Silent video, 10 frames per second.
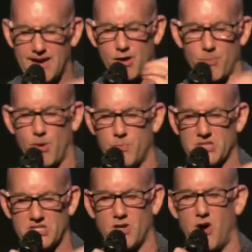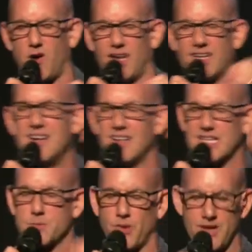live out our purpose and calling.
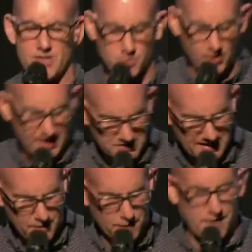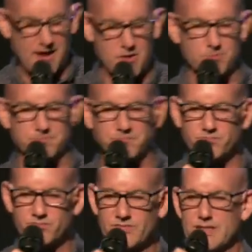Let's pray this prayer together. Father,
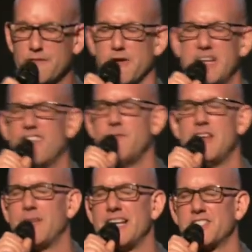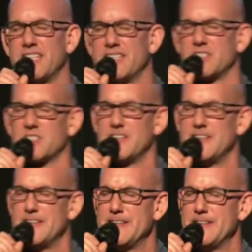forgive me of my sins.
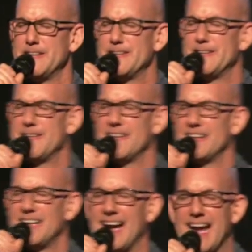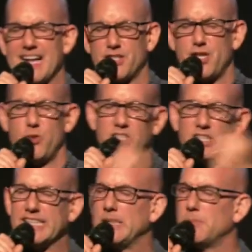I ask that you would
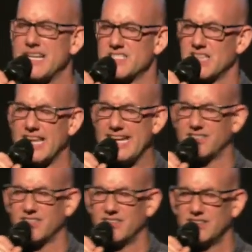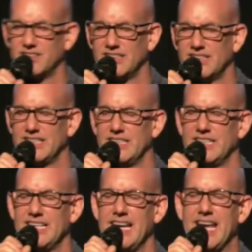clean my slate
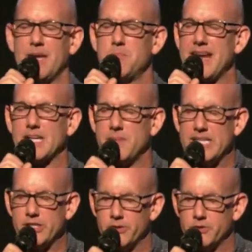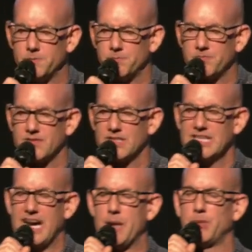and make me new.
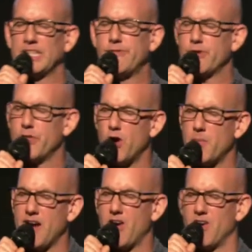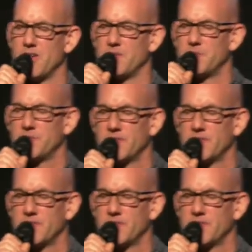I believe with all my heart